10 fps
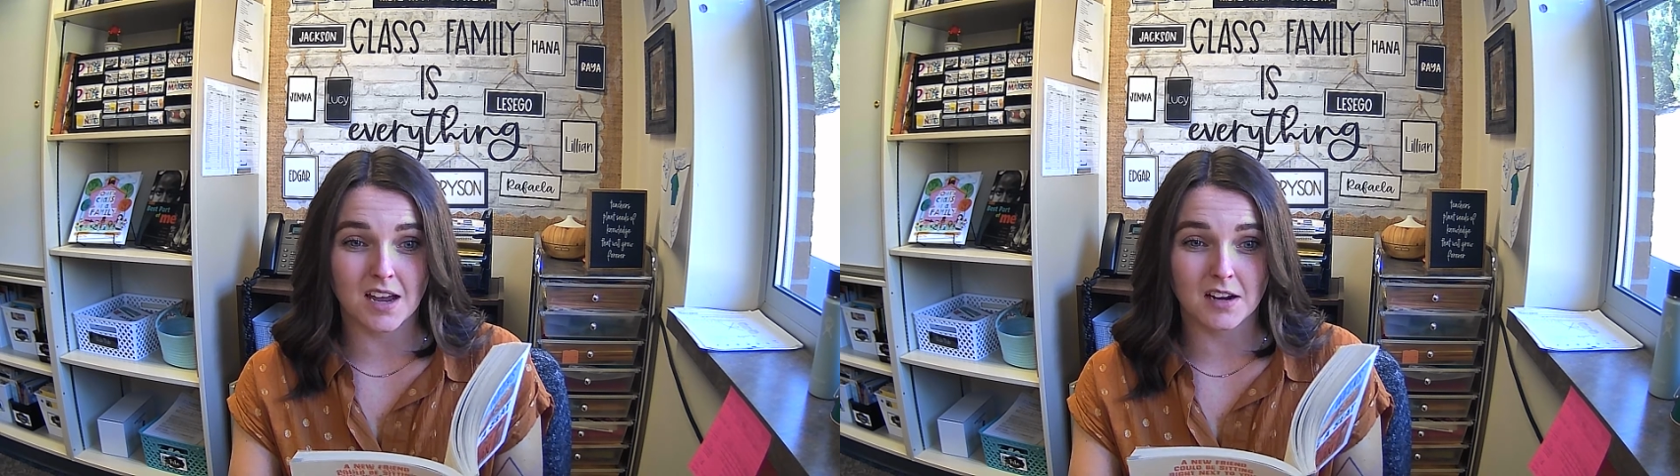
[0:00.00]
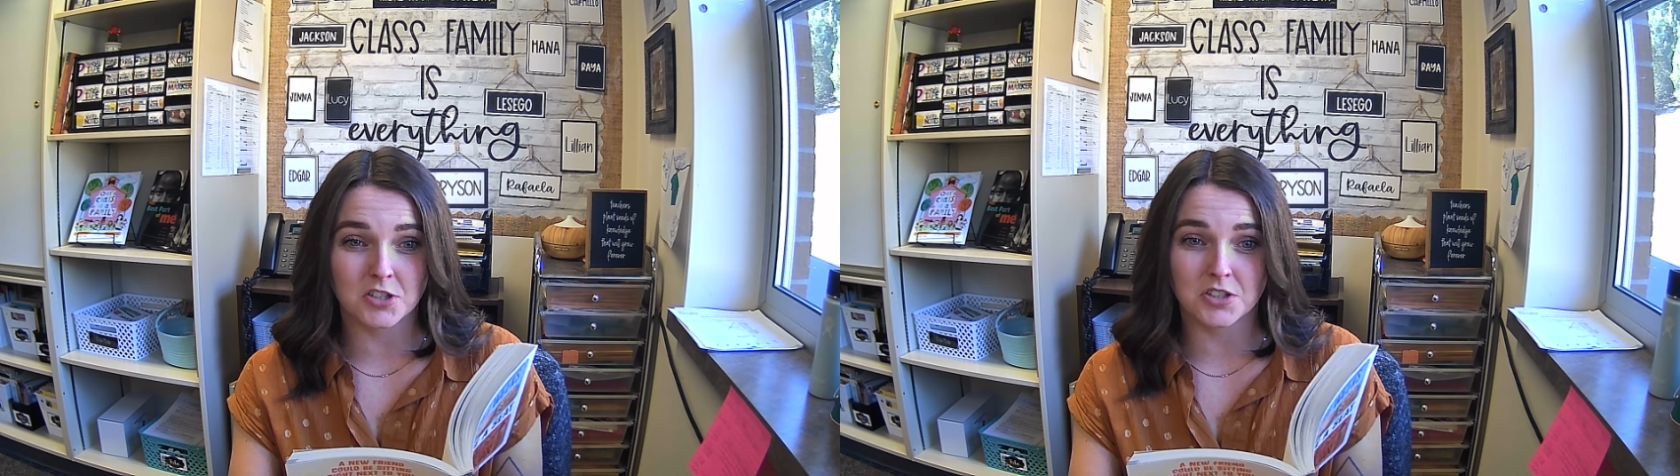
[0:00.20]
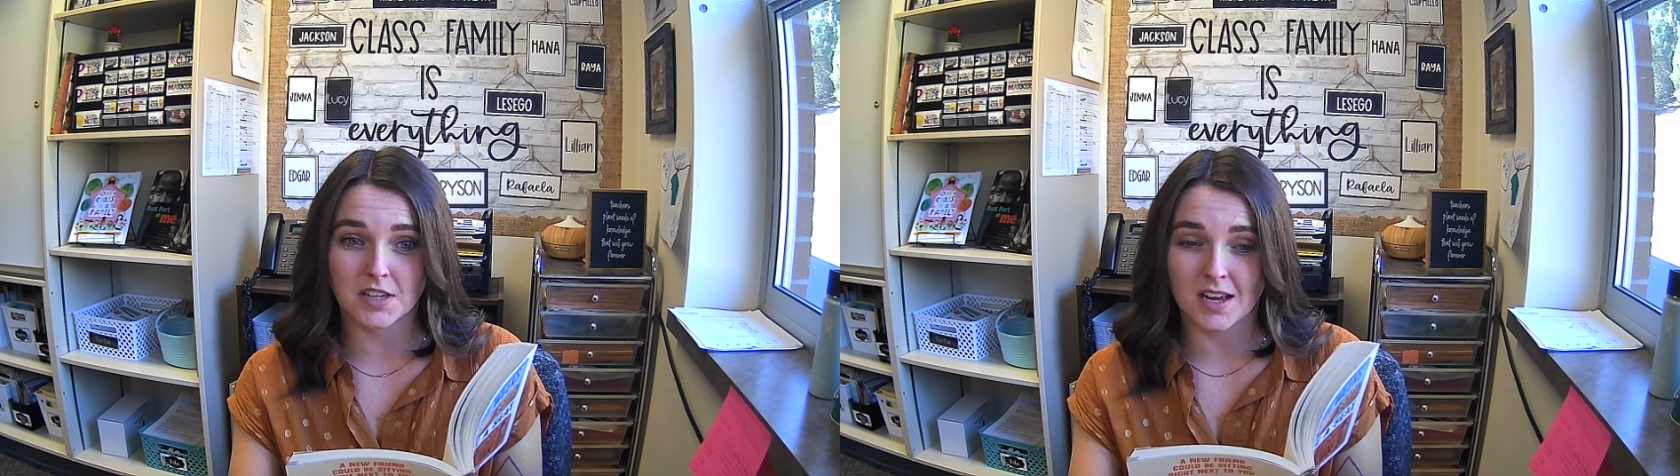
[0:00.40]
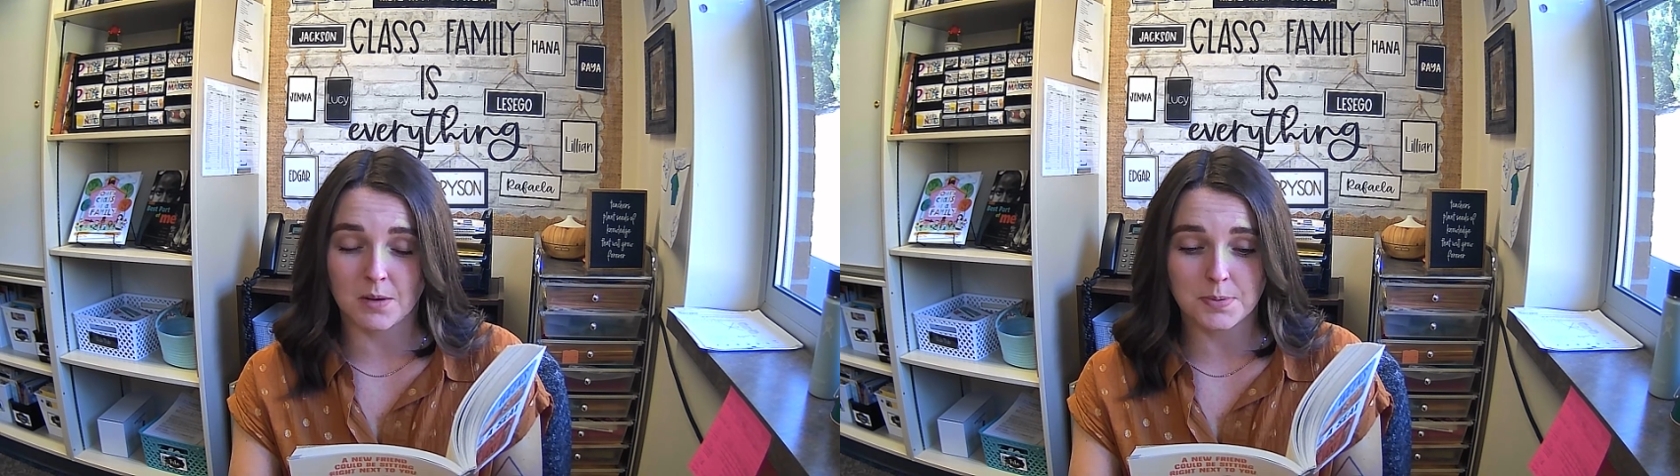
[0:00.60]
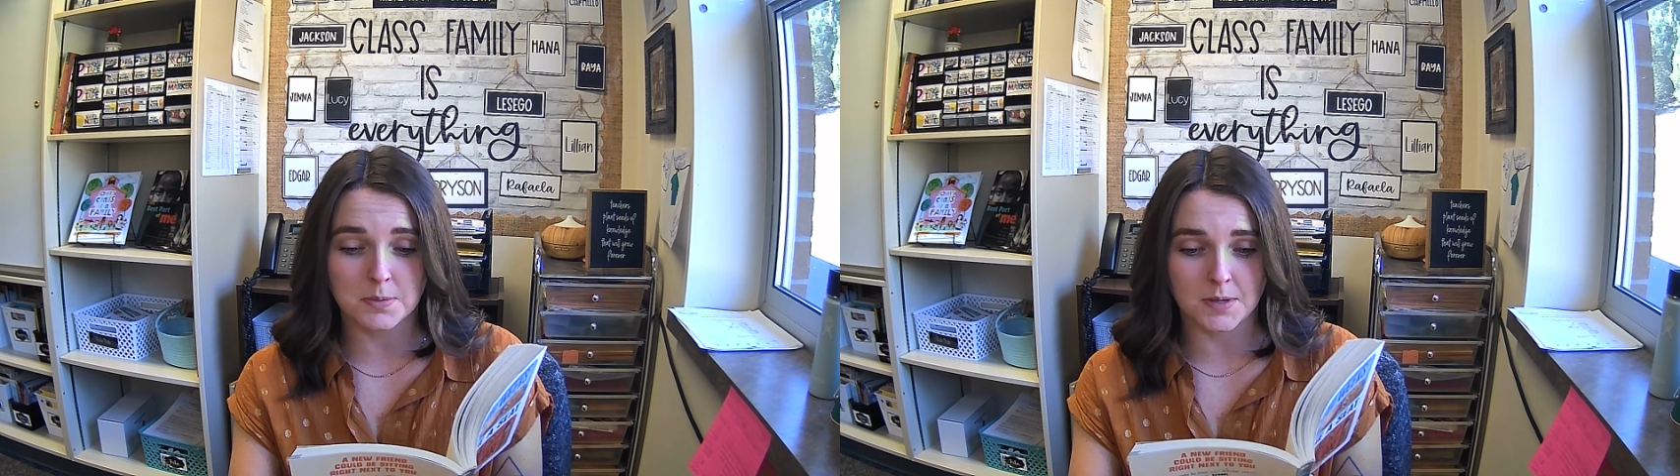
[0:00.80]
actually
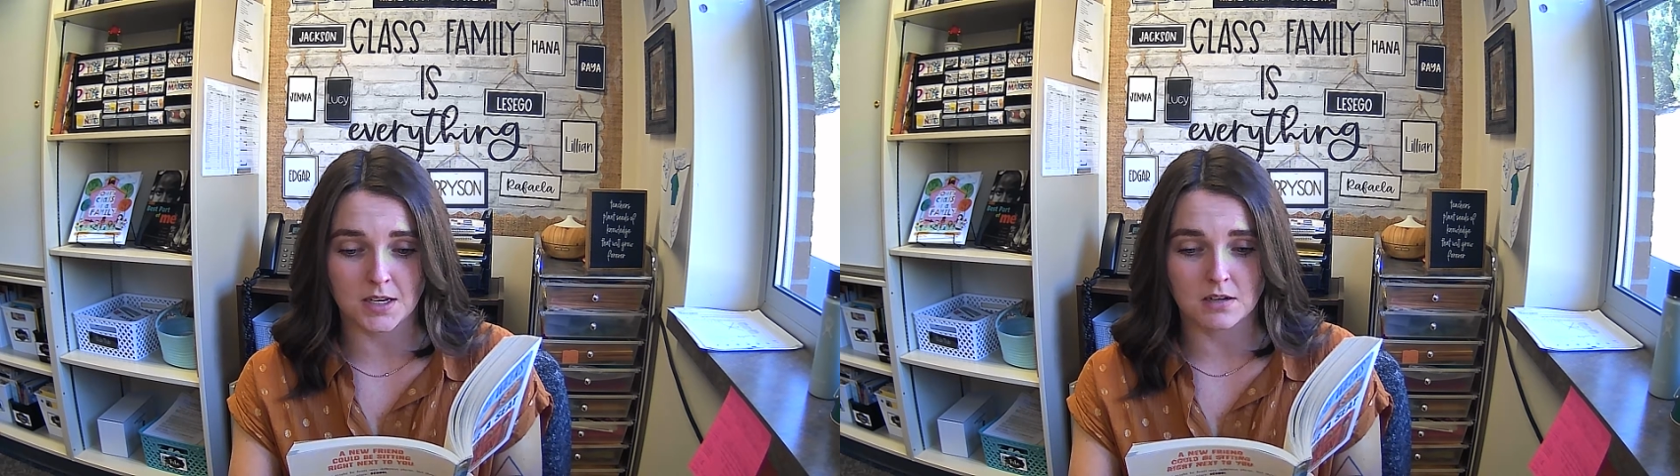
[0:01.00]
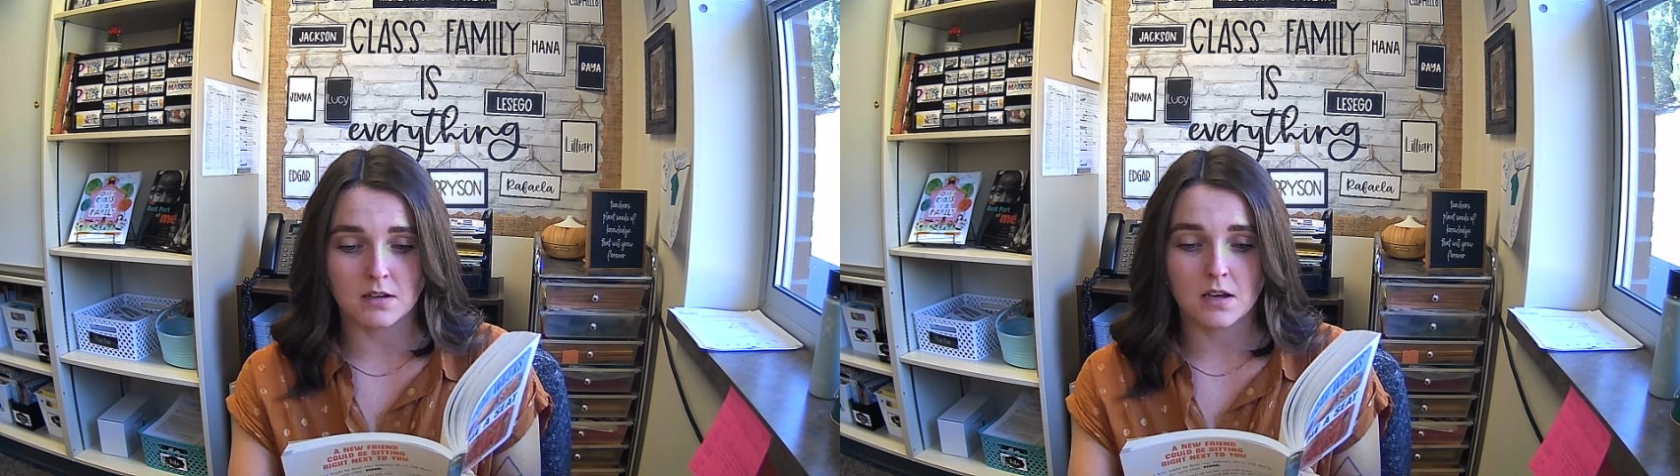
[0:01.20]
helped me.